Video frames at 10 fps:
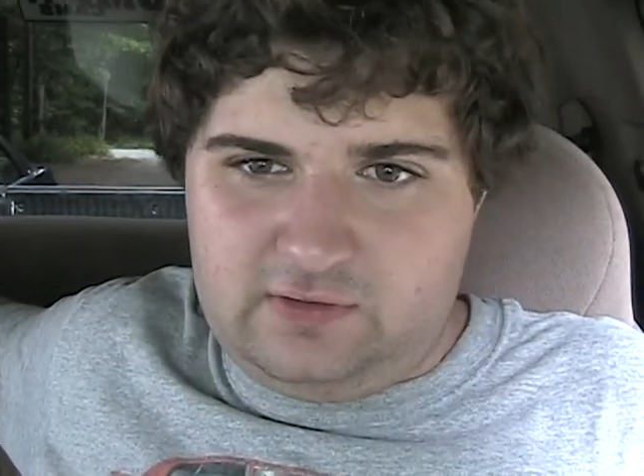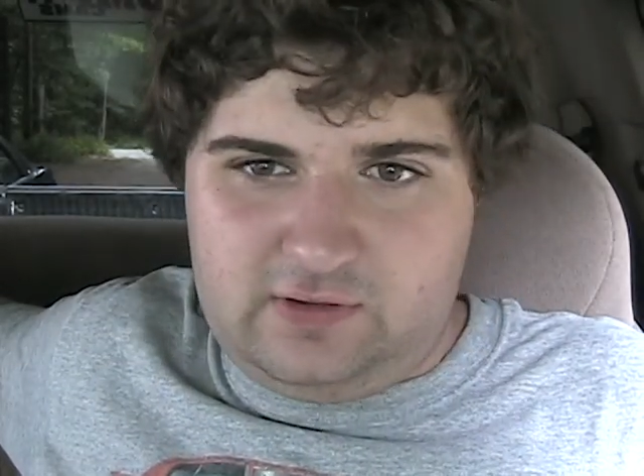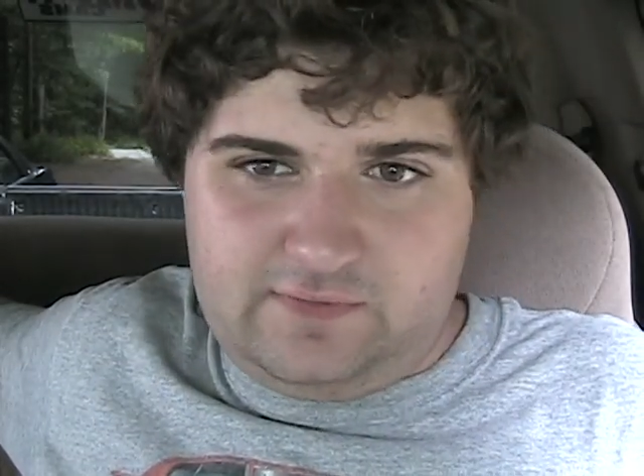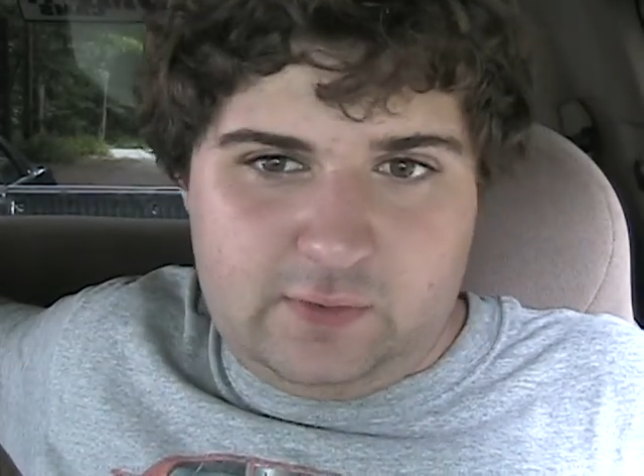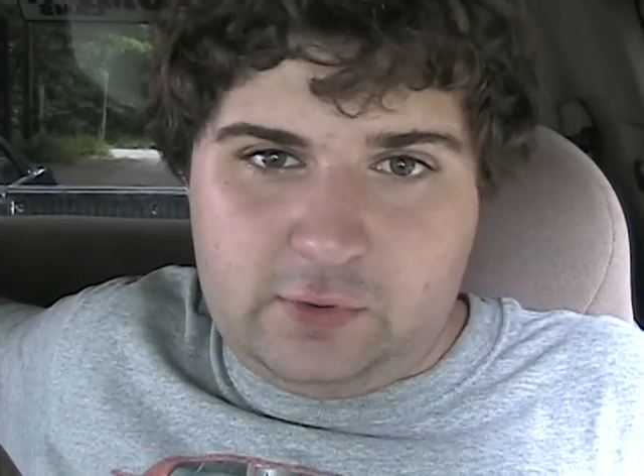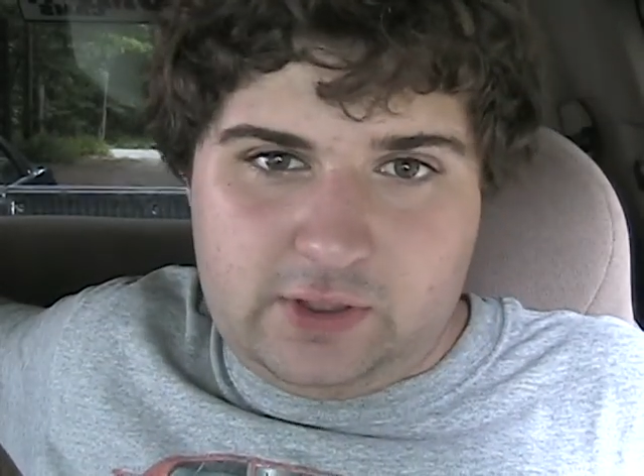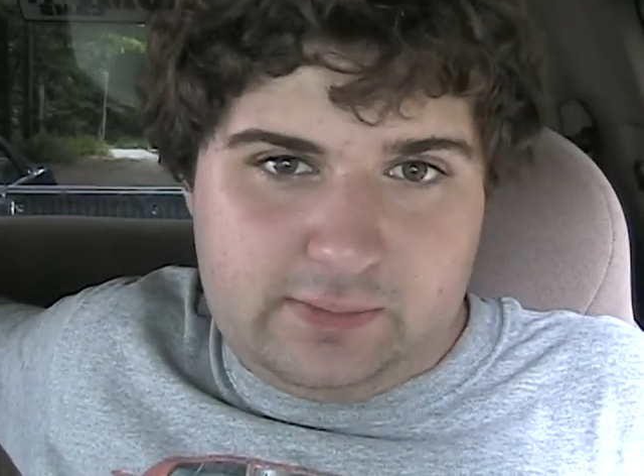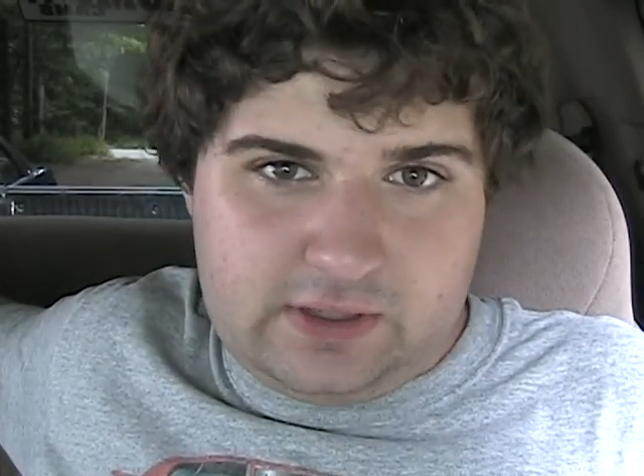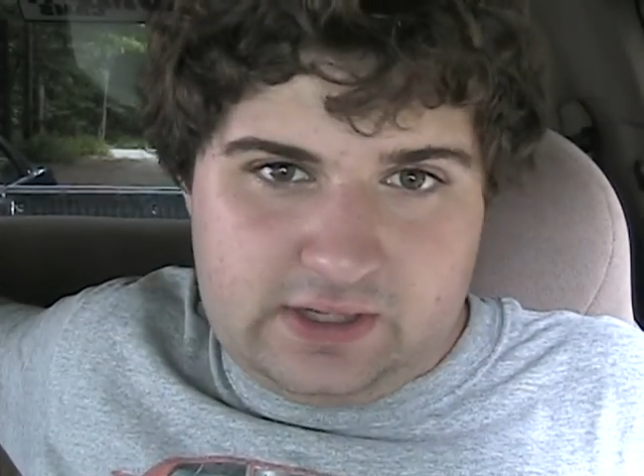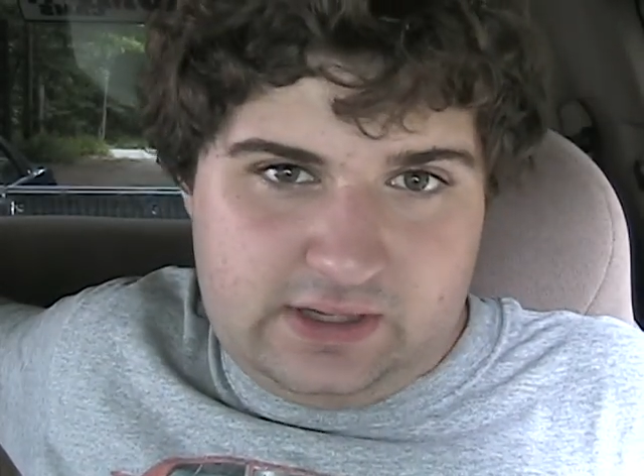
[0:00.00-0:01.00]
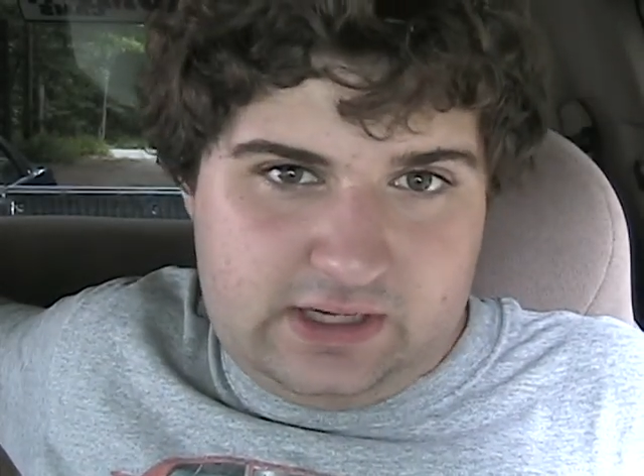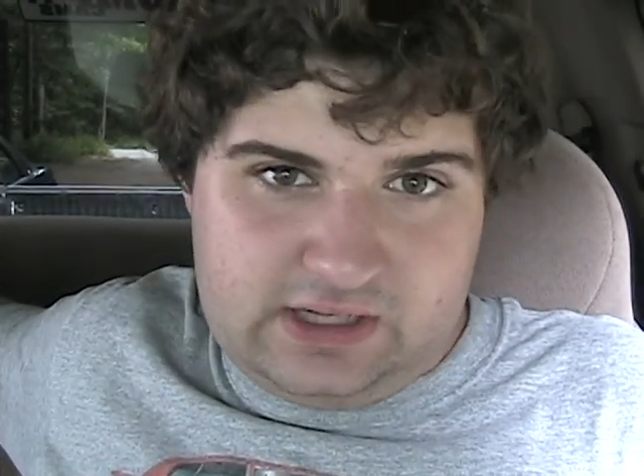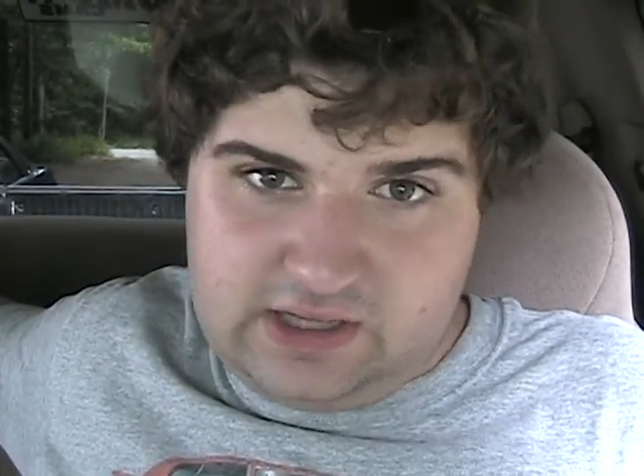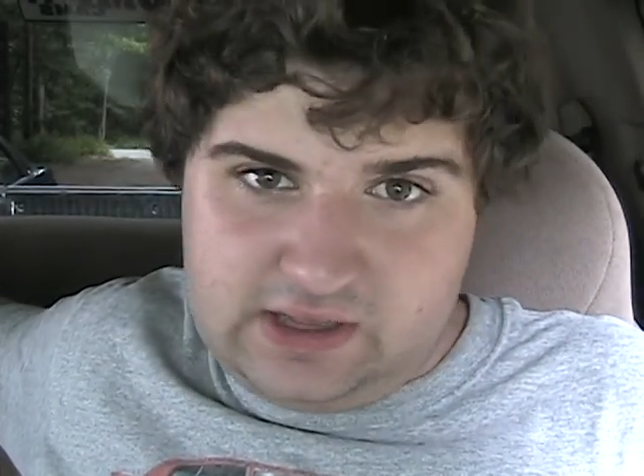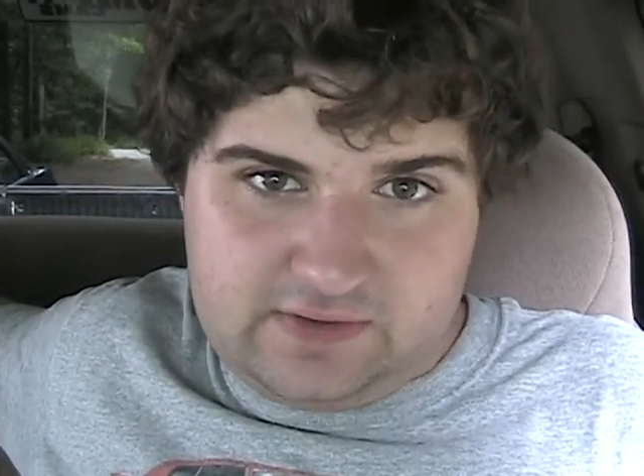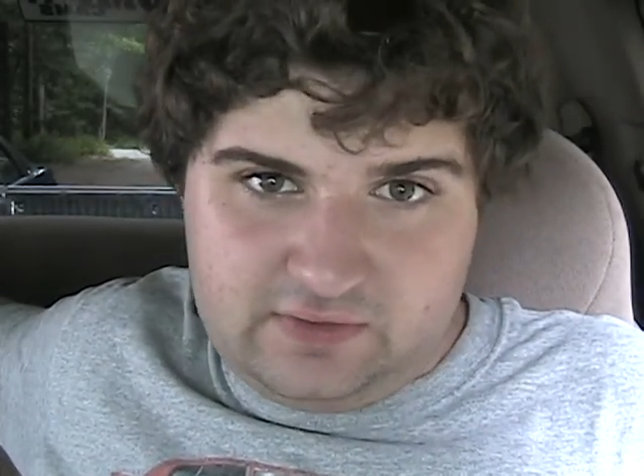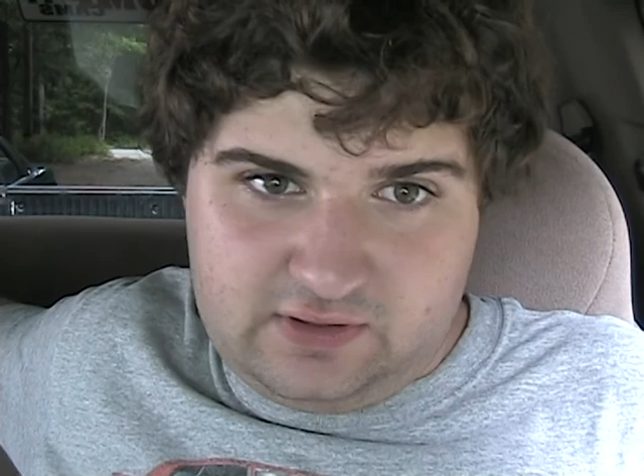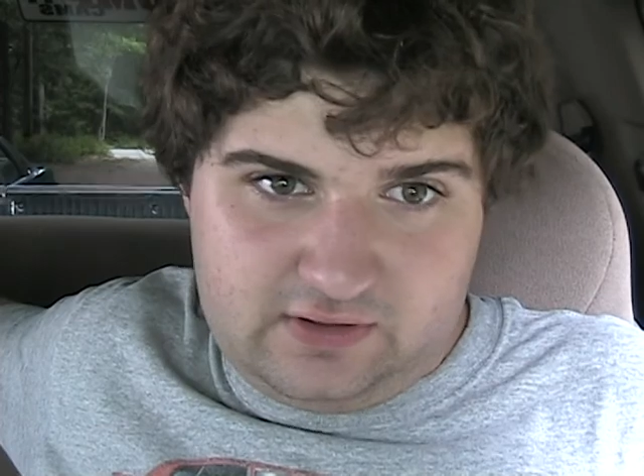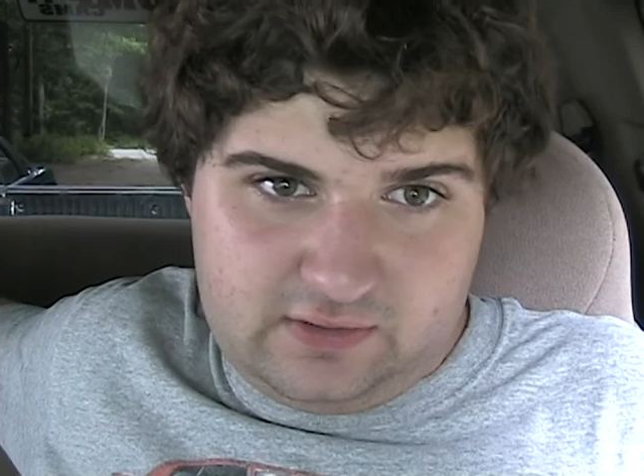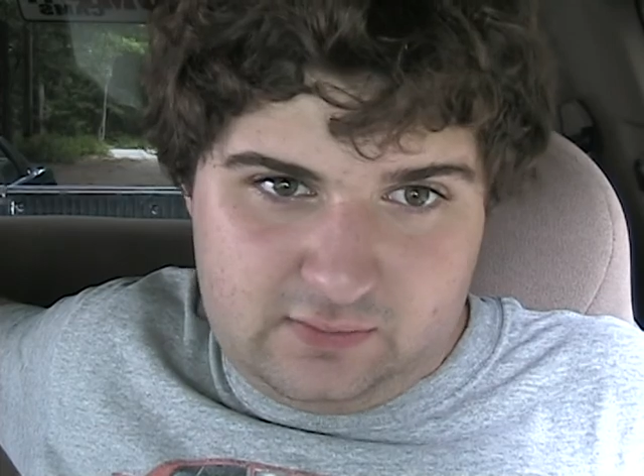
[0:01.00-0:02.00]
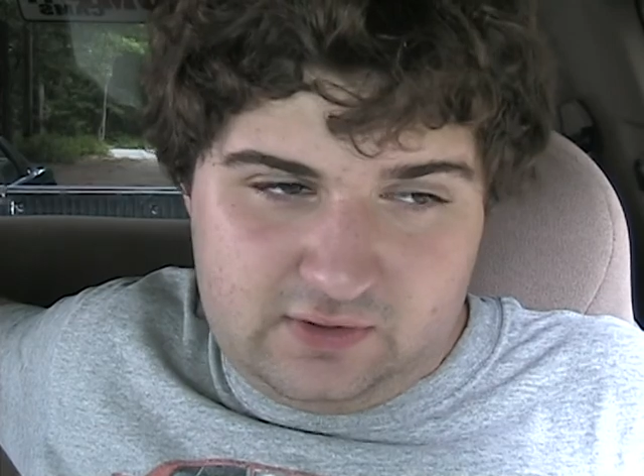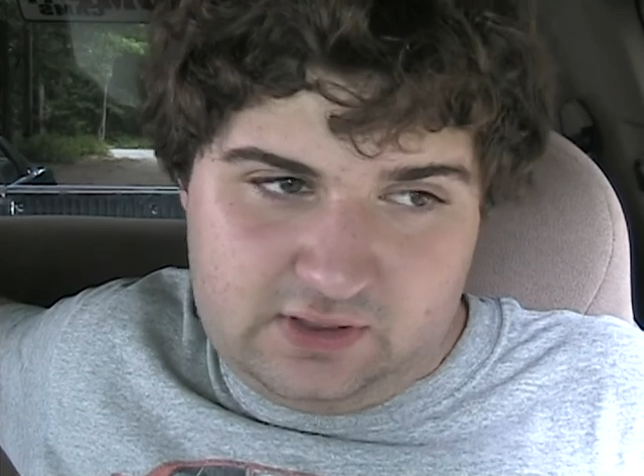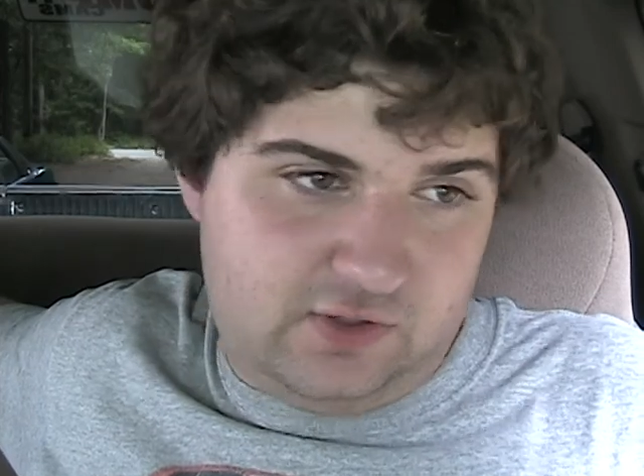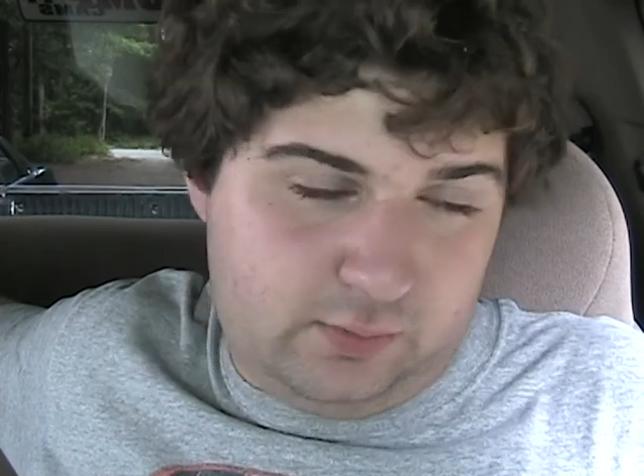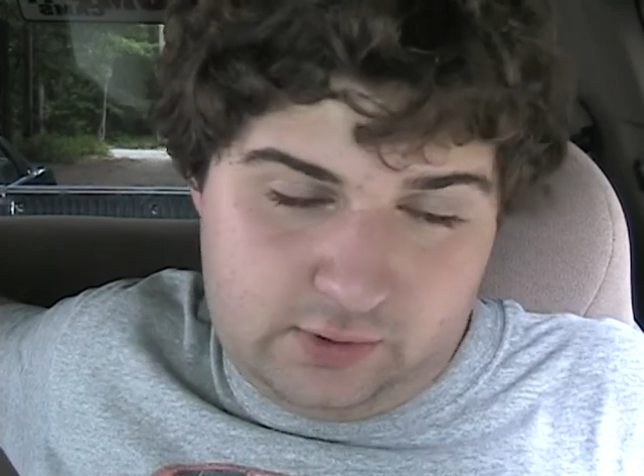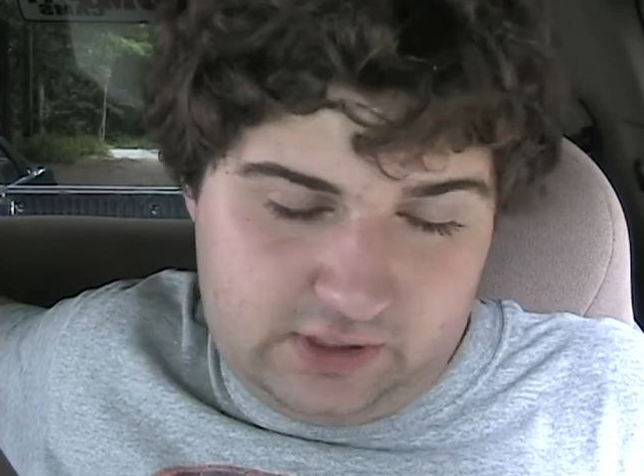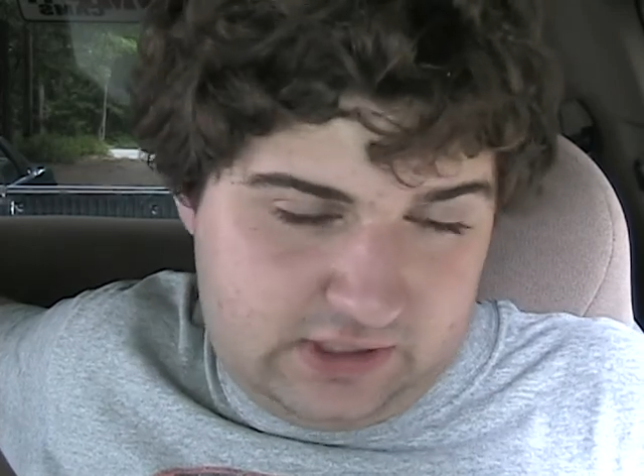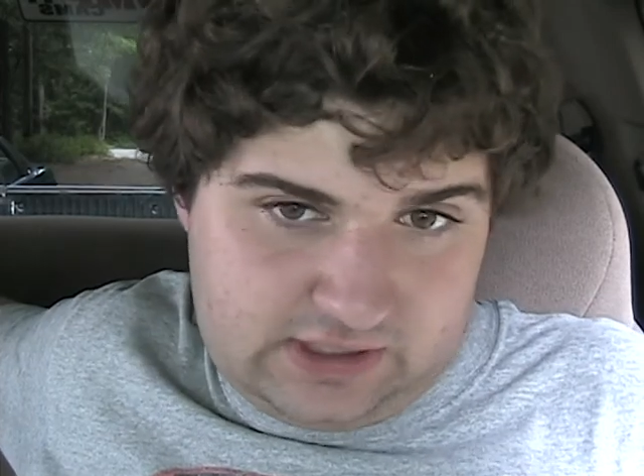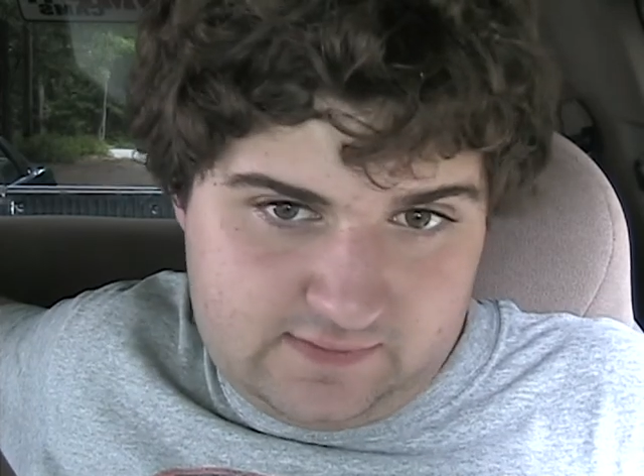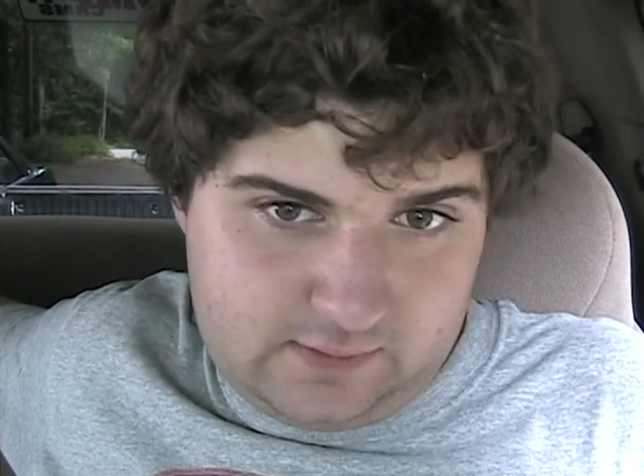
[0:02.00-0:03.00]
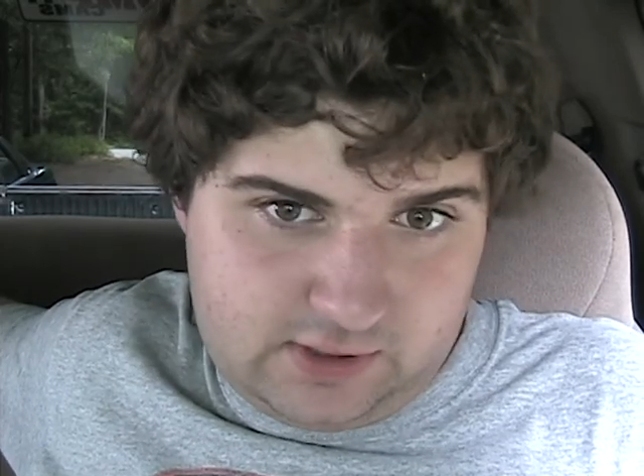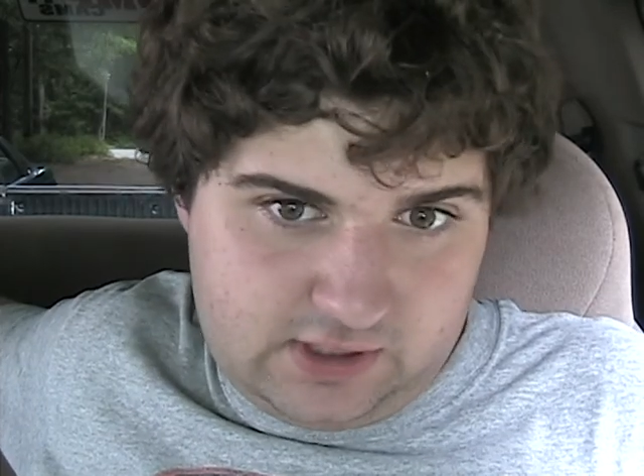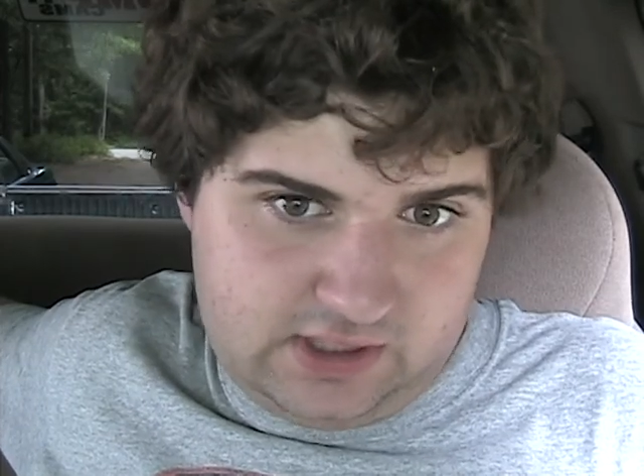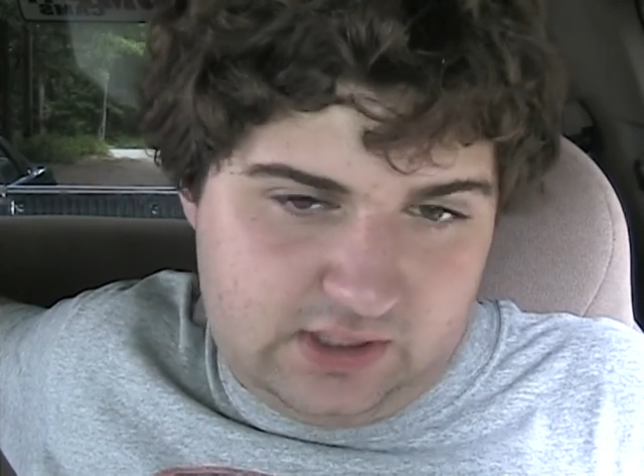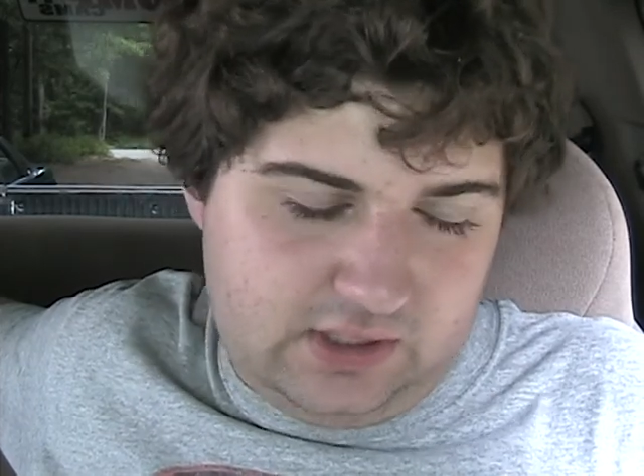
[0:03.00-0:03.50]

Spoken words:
so you don't have to worry about the anti-theft systems unless you put it in aftermarket.